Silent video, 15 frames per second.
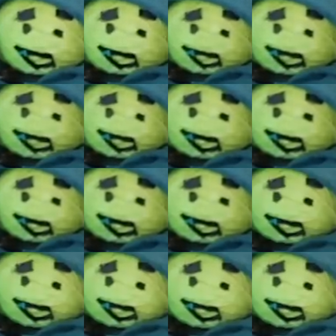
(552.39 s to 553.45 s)

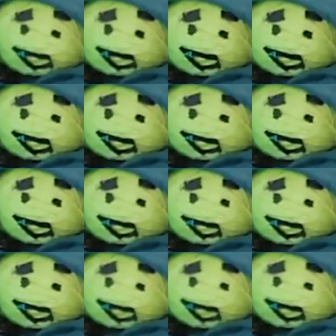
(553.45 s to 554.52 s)

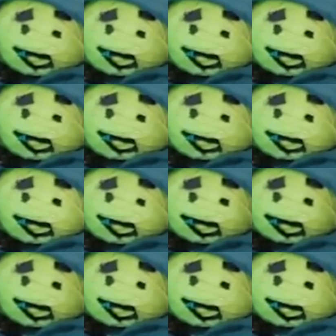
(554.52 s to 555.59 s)

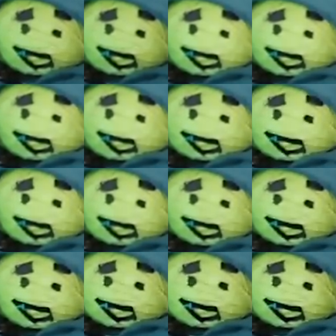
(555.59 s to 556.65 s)

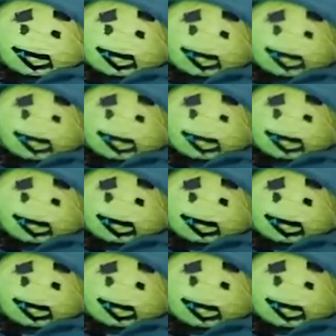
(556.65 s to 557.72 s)

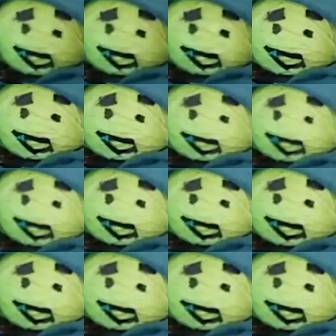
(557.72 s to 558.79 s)

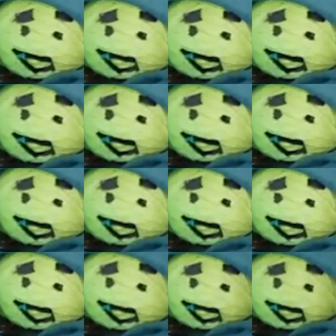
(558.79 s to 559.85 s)

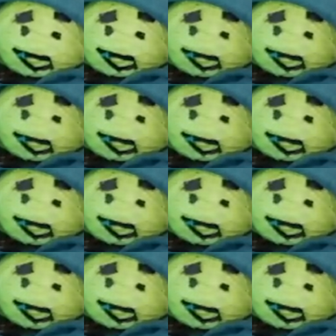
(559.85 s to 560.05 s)
No words are spoken by the person on screen.